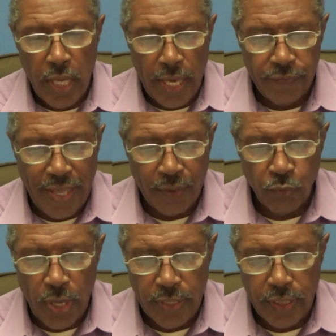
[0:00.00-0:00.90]
And
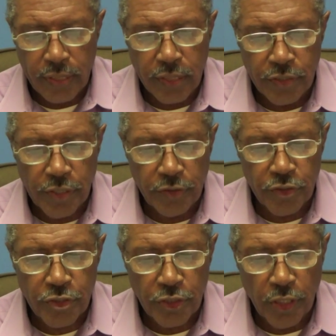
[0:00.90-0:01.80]
that way it
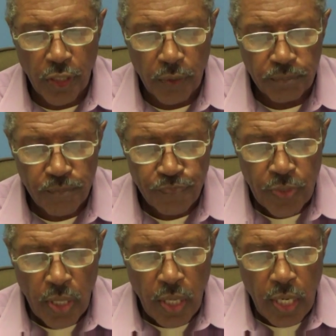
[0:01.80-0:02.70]
continues to go.
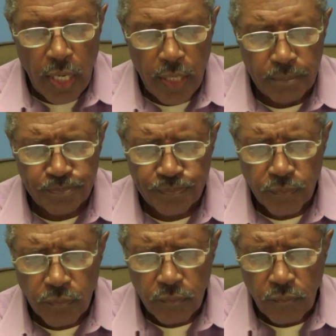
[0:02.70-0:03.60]

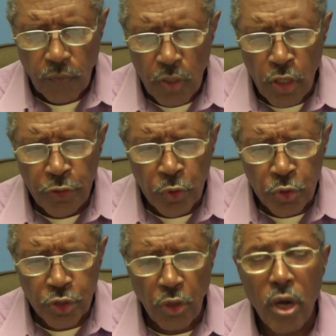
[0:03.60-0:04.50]
A new
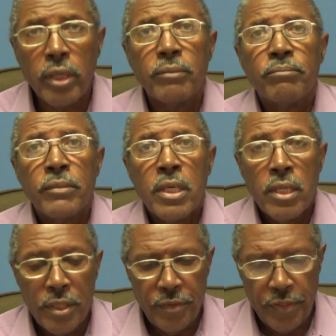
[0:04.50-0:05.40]
start,
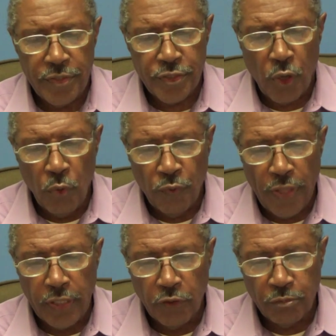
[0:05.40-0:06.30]
this whole
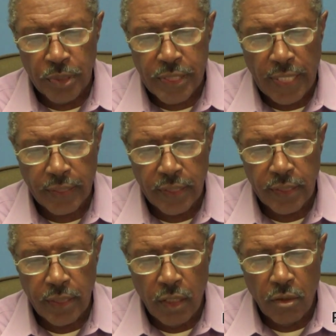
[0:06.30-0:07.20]
thing of
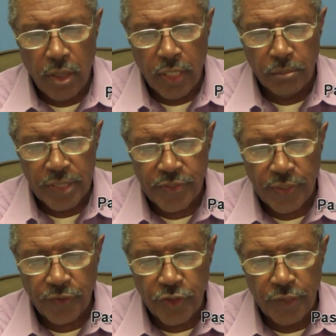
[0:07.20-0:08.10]
protecting, or element
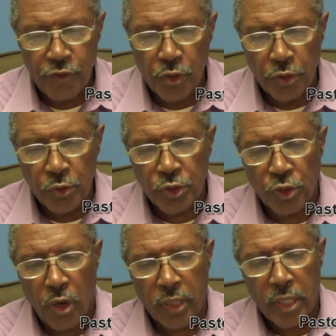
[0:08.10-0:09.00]
6 gives you a new
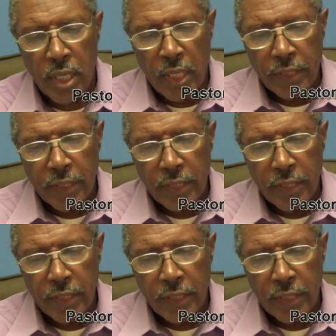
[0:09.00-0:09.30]
start.